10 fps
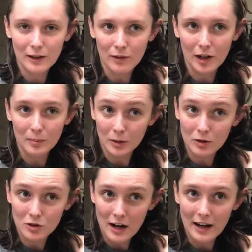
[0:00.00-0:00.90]
And when I
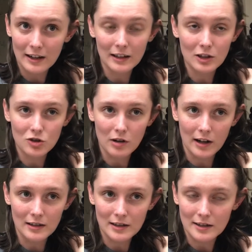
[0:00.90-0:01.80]
blow dry it, it
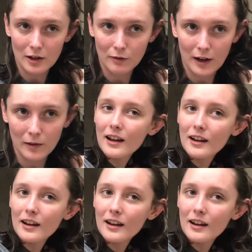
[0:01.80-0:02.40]
straightens itself out.